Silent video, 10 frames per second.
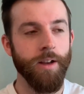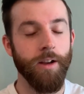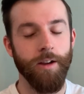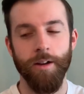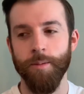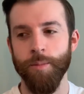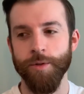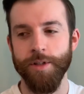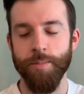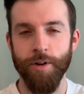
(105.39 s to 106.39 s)

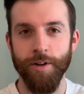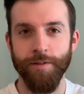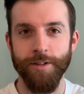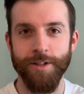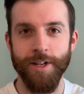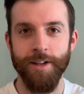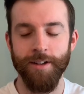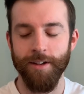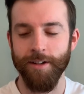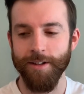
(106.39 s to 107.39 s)
Monty Python's
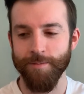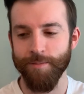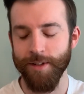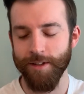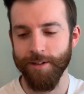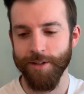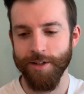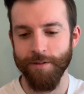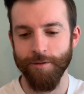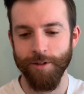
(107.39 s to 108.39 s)

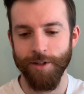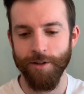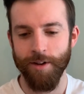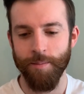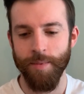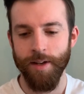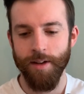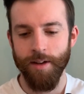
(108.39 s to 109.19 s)
stuff all the time.